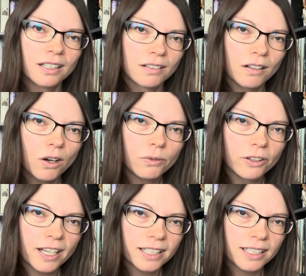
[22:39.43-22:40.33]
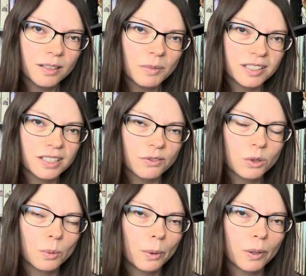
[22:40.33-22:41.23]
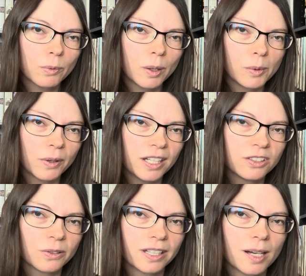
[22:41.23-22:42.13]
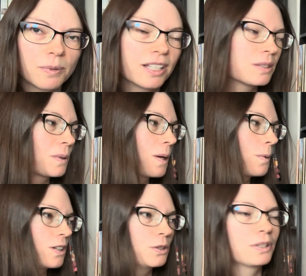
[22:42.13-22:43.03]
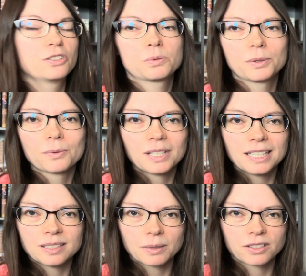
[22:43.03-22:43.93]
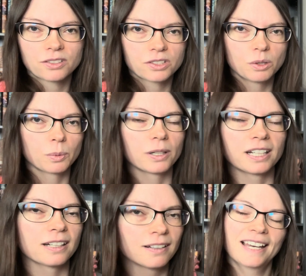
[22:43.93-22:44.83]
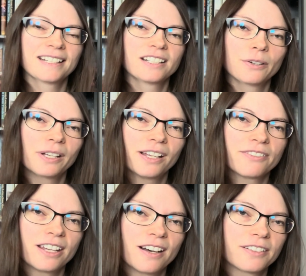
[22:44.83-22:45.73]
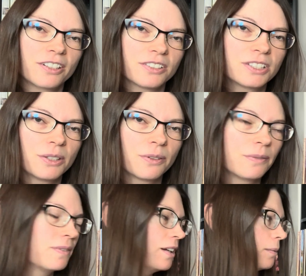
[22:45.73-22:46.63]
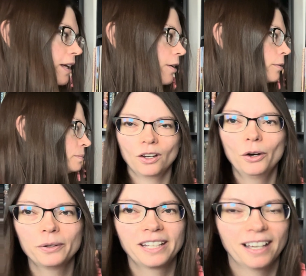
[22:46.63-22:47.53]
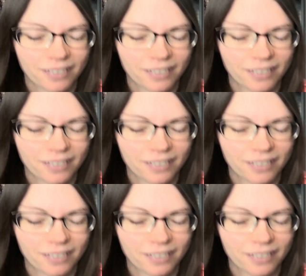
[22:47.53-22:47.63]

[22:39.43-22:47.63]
Hopefully I can get myself to a point where I'm okay doing that, but that's what I want to do. I just want to read these because they're so pretty. And I know I love the author, so there we go. Oh yeah.